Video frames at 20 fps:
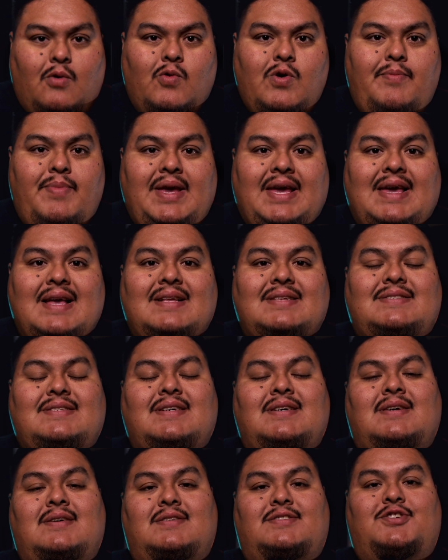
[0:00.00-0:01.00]
we begin
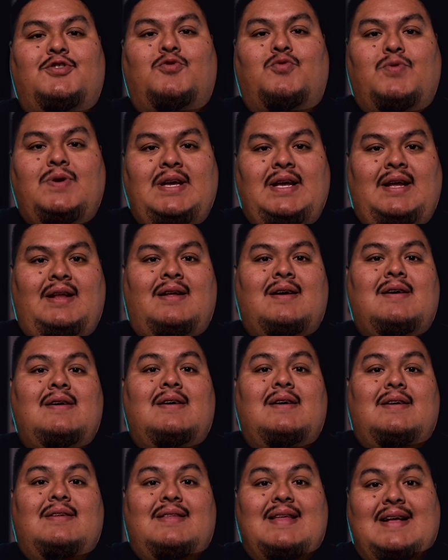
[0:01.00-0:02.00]
to, to read
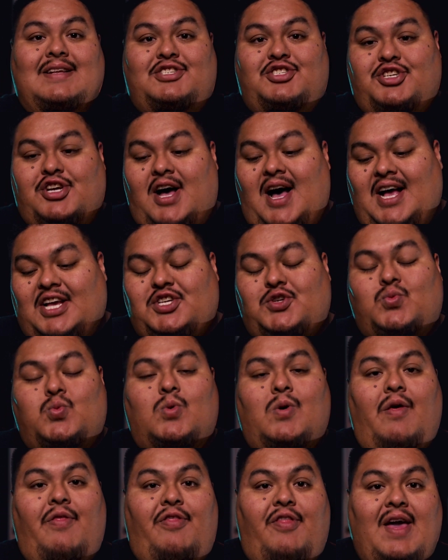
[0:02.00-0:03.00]
that
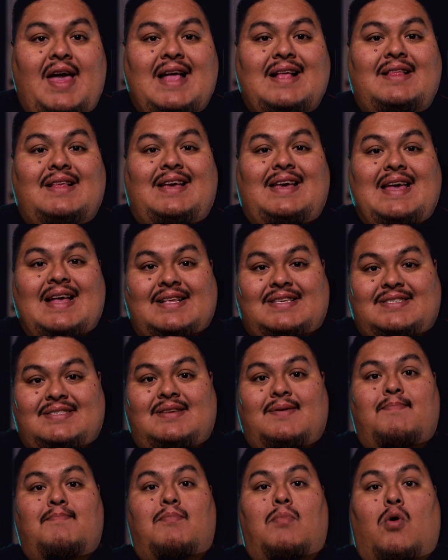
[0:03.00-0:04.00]
Joshua then
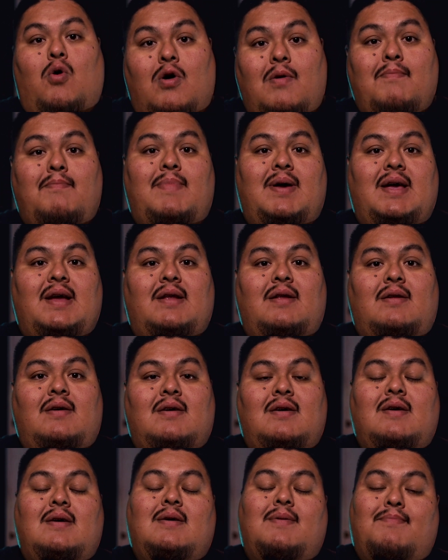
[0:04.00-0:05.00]
gets more men,
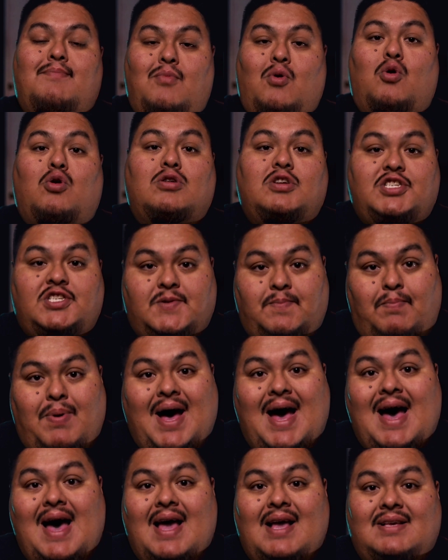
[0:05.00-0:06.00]
more
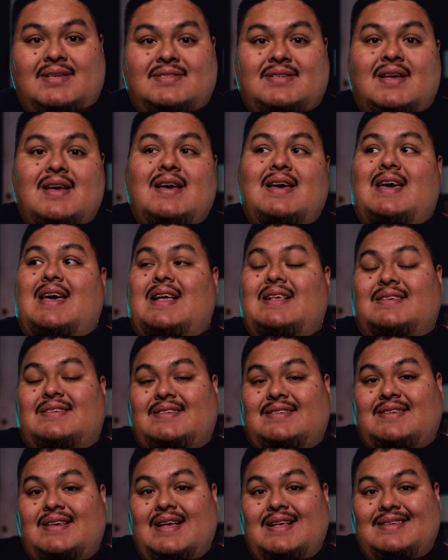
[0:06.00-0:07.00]
spies, and
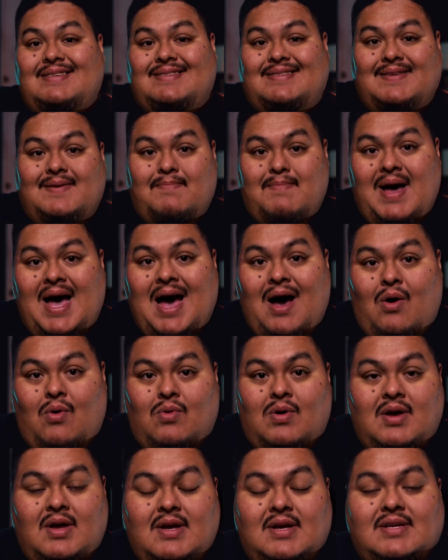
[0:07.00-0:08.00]
sends them
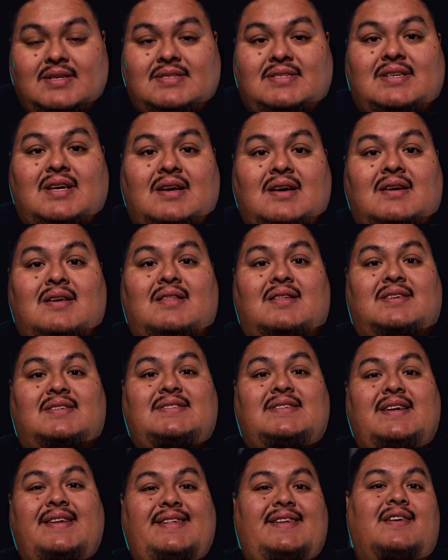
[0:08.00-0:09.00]
out to the
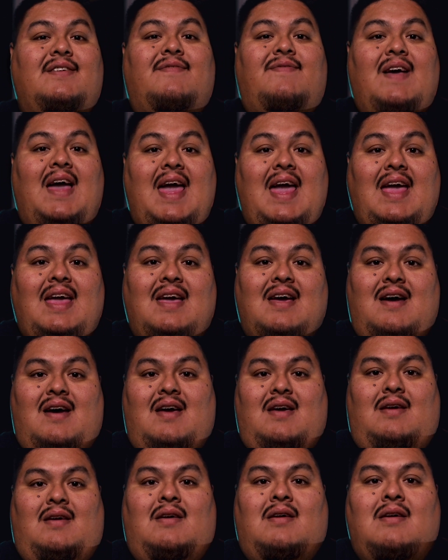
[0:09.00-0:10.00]
city of
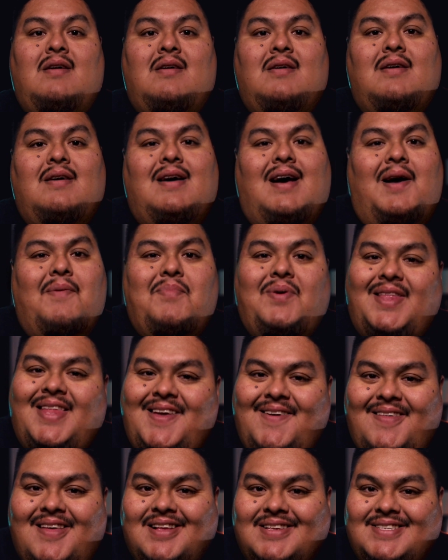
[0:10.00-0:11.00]
Ai. I
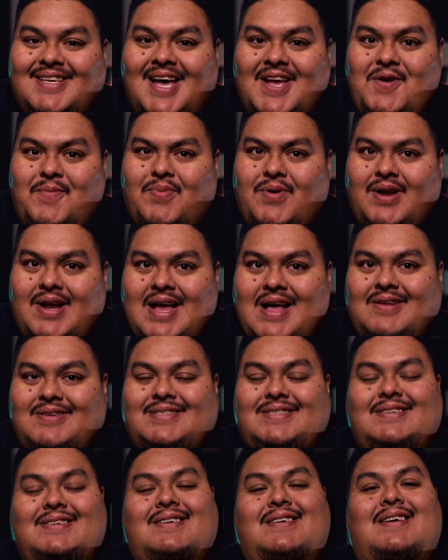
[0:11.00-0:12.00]
believe that's how you
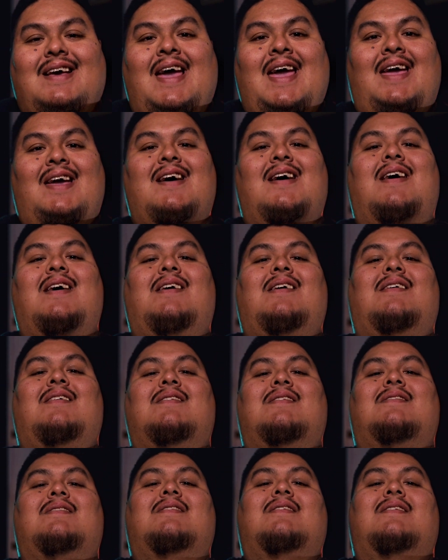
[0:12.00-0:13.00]
pronounce it, Ai.